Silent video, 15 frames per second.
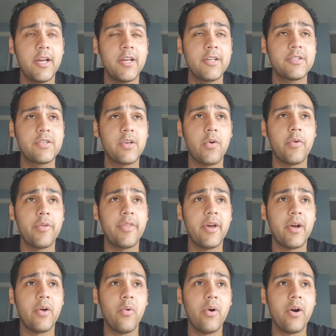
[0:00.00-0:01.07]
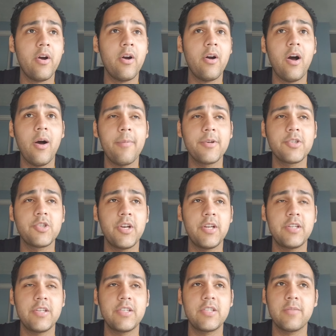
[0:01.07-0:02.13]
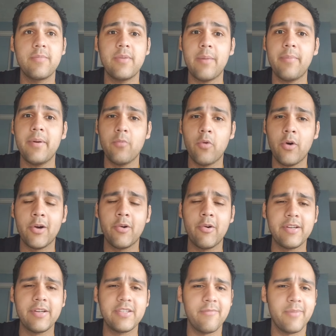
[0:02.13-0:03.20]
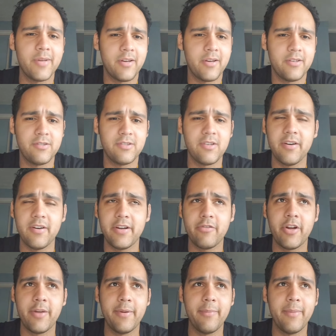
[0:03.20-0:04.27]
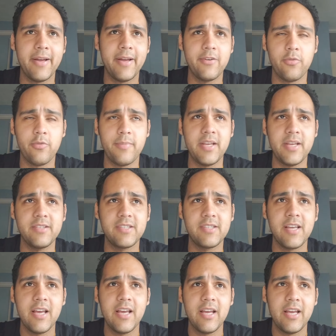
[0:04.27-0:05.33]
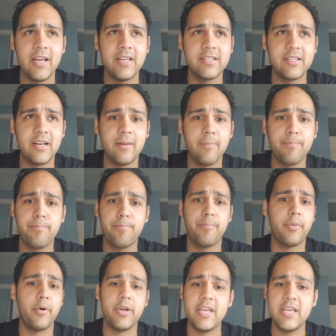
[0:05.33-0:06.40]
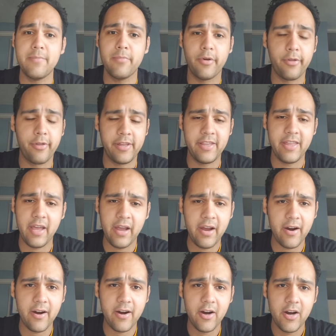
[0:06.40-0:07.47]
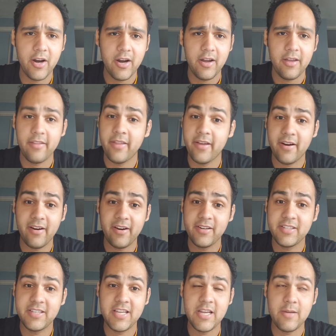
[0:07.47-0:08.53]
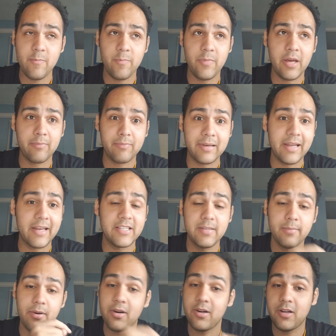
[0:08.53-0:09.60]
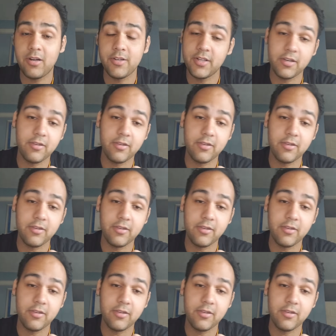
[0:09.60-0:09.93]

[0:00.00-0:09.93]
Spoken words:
So there were opportunities to be a bit more aggressive because Saudi Arabia by no means is a behemoth in the air. They're a team that plays the ball on the